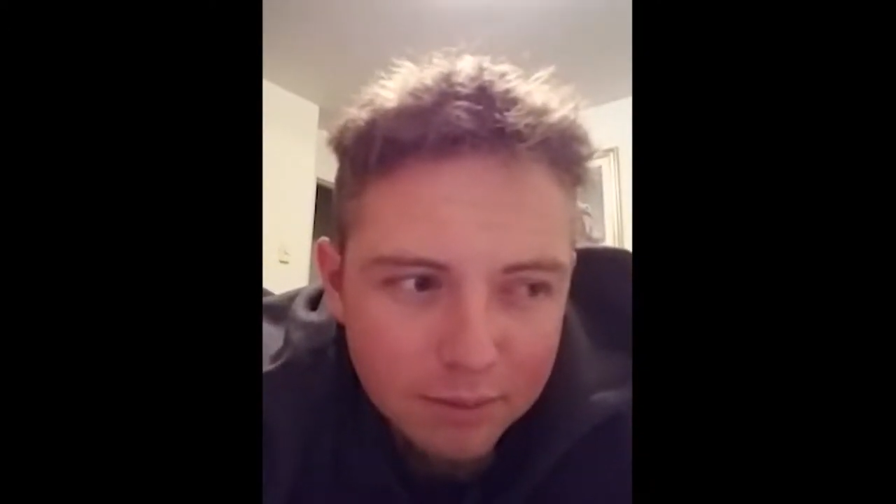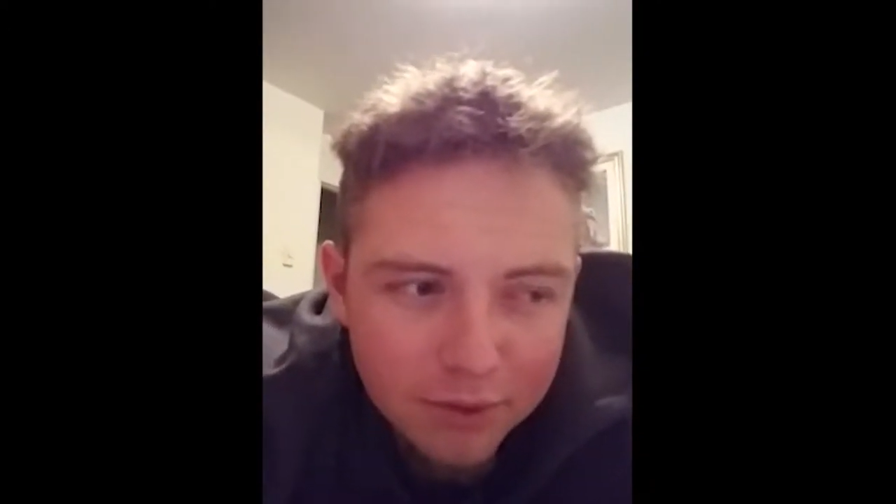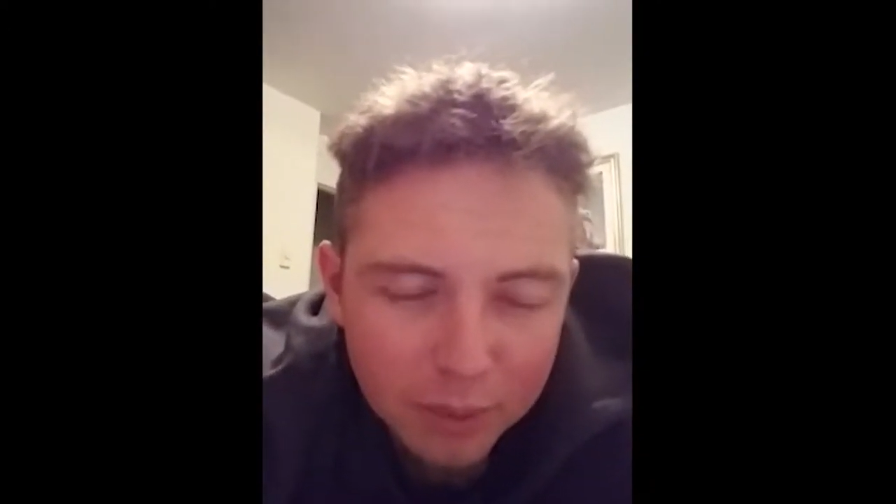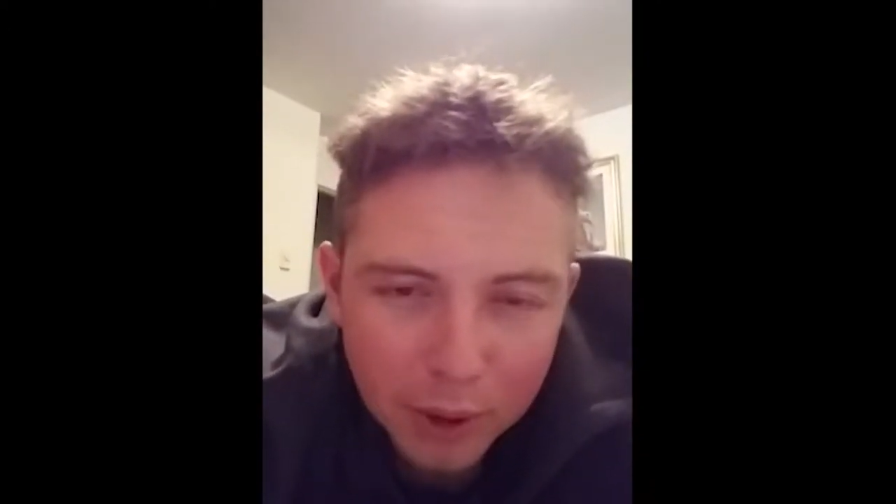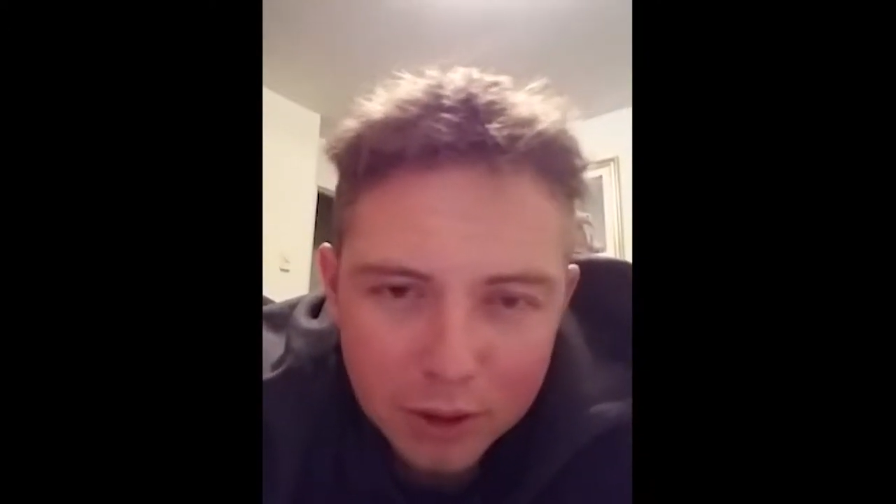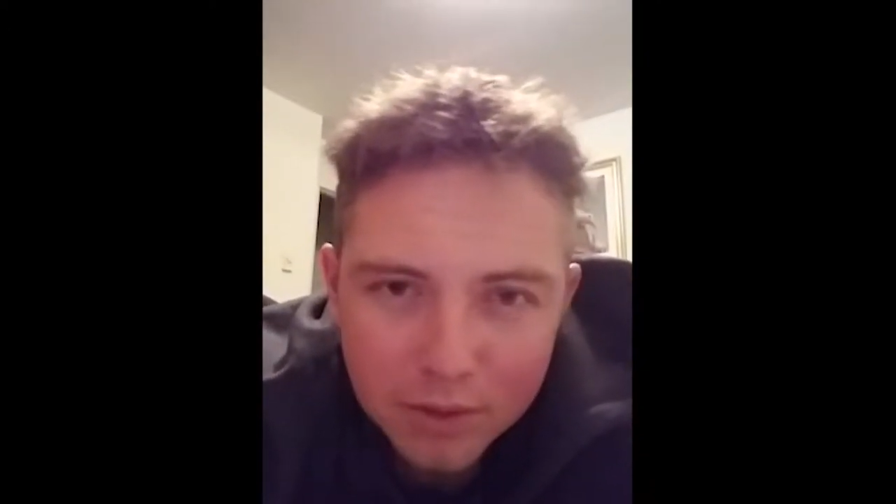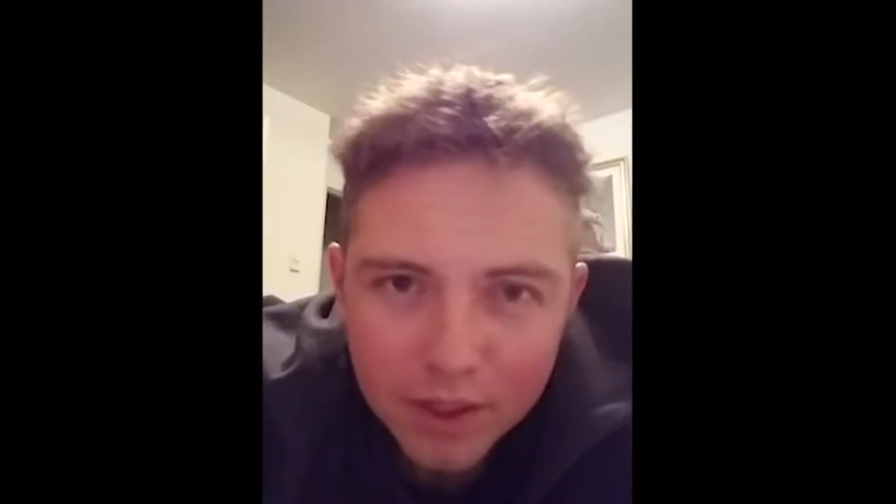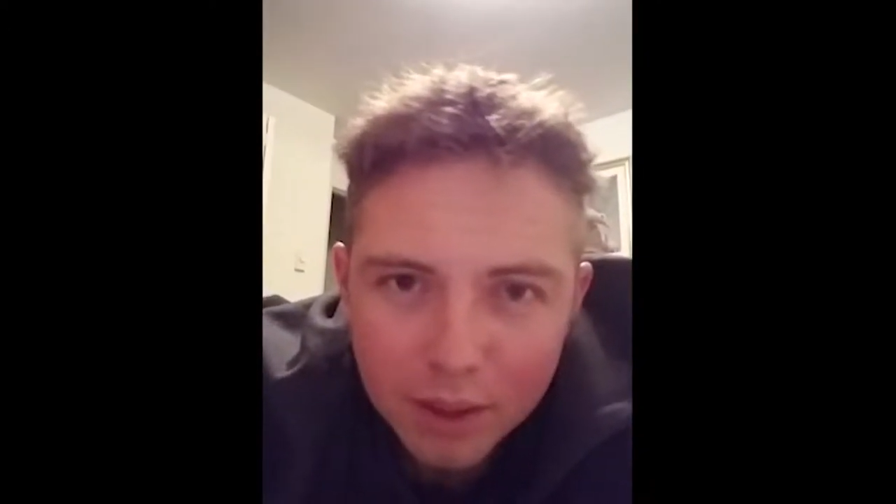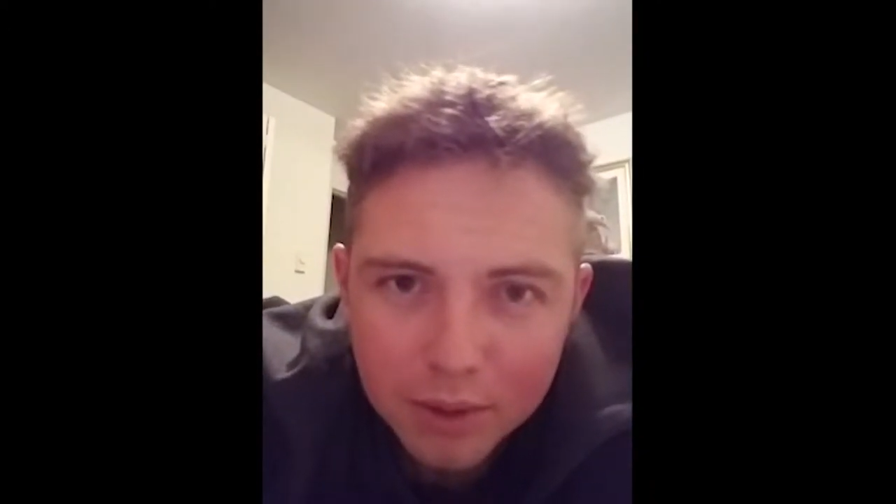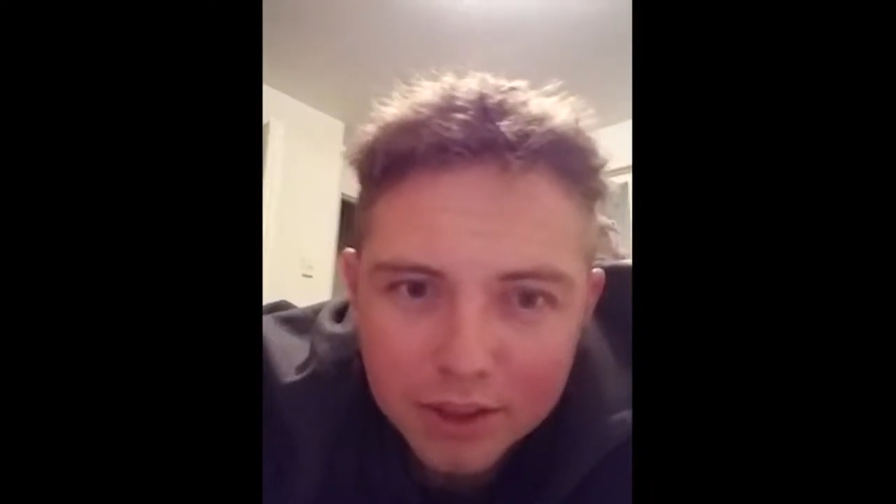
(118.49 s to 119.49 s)
for most of
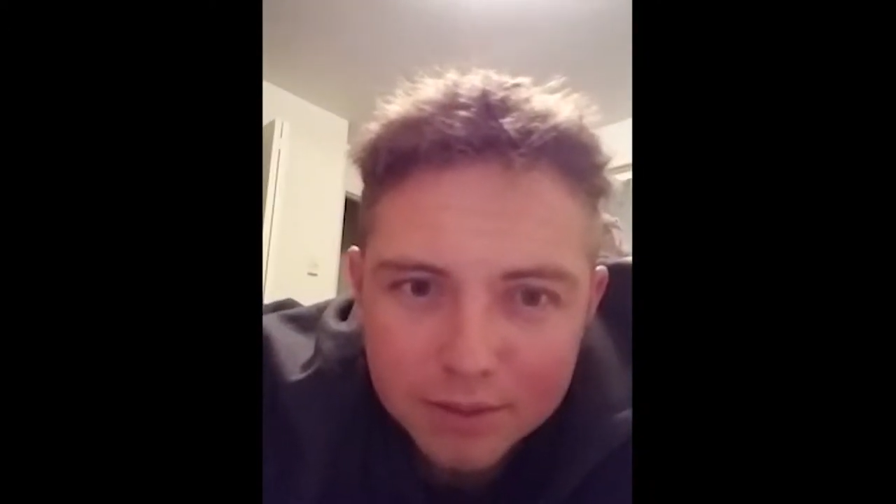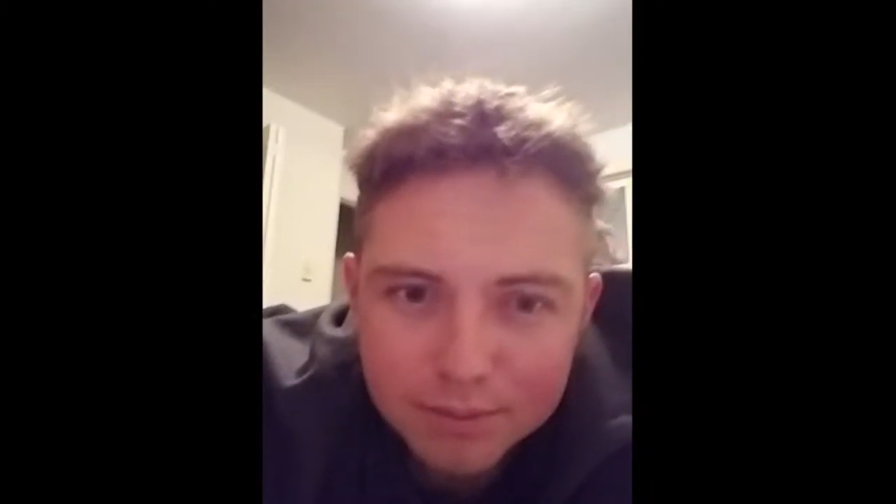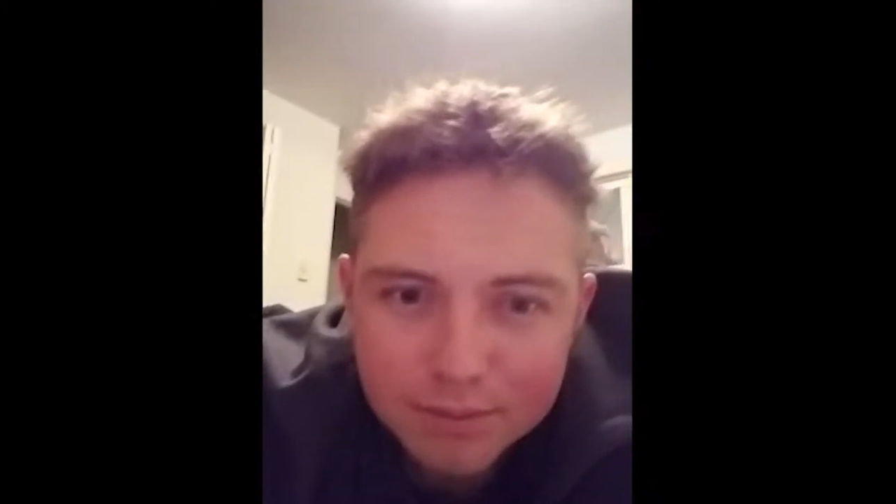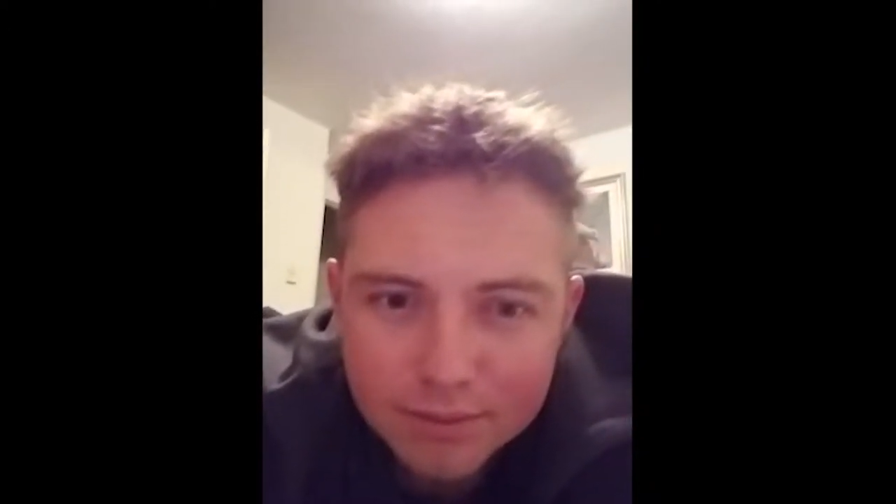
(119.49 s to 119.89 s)
it I was.